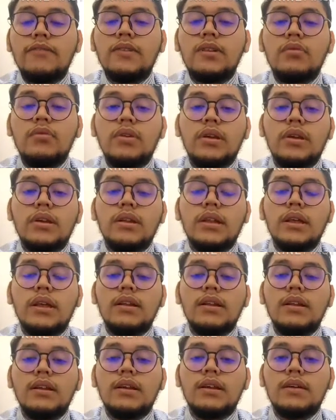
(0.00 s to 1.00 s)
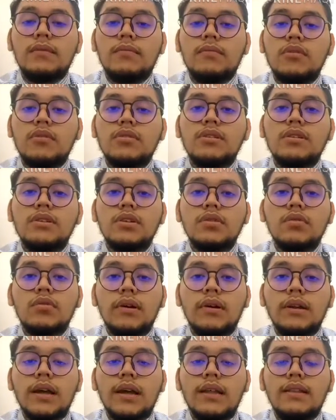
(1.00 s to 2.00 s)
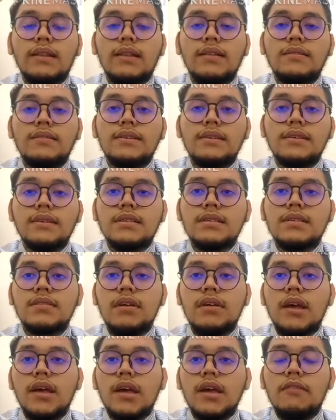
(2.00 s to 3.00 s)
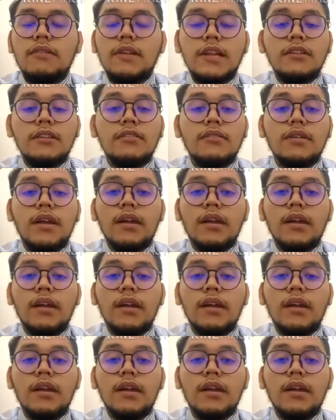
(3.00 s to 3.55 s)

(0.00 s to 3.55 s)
after we done the procedure 1 until 6, we need to